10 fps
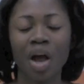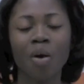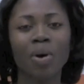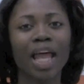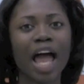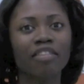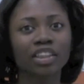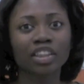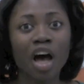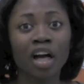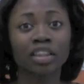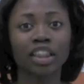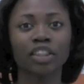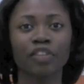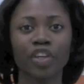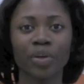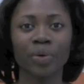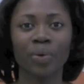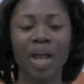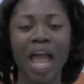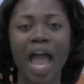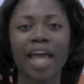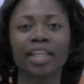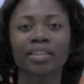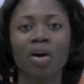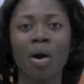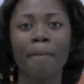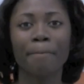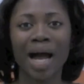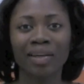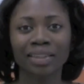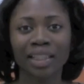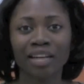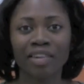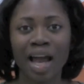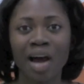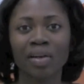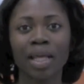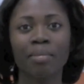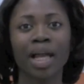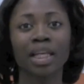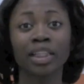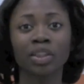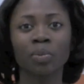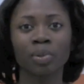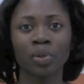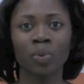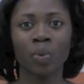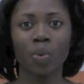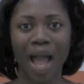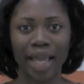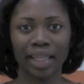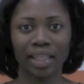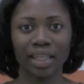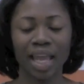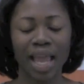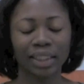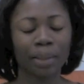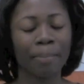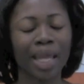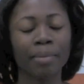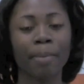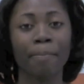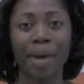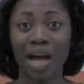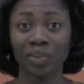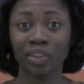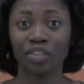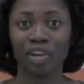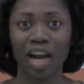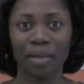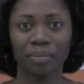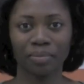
Well, I have a song just for you, and it's called Bouncing Around in My Little Blue Wagon. It's a baby bounce rhyme.